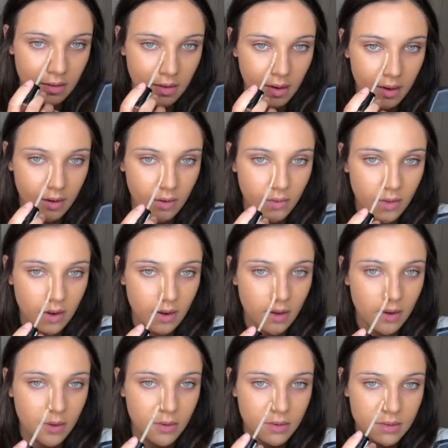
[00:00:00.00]
down the
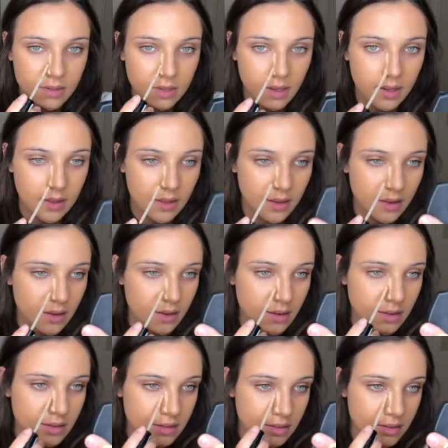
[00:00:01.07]
nose like
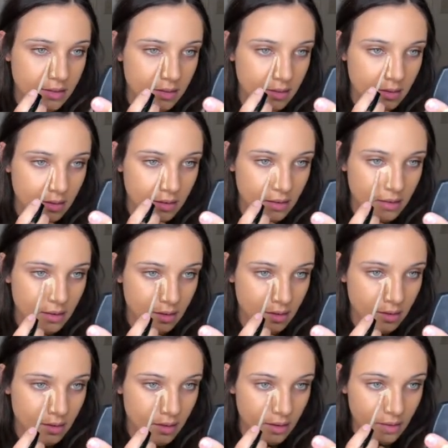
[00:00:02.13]
this.
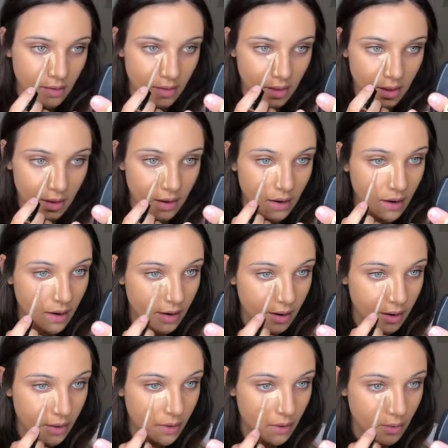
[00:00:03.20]
And then I
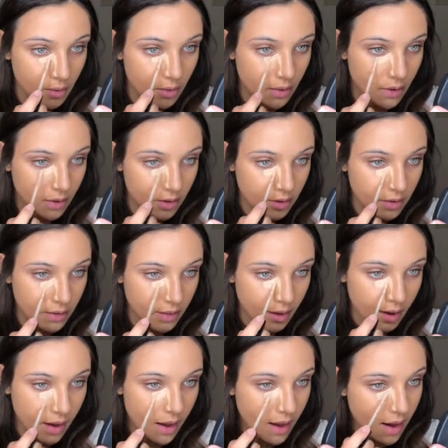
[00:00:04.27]
go under the
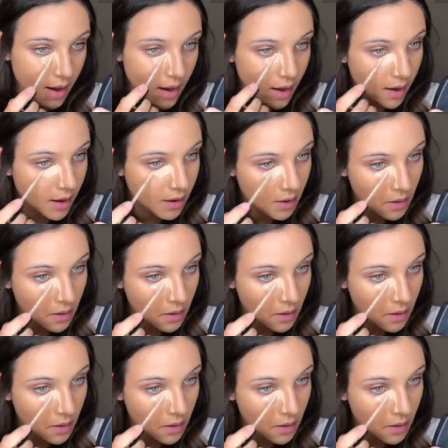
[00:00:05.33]
eye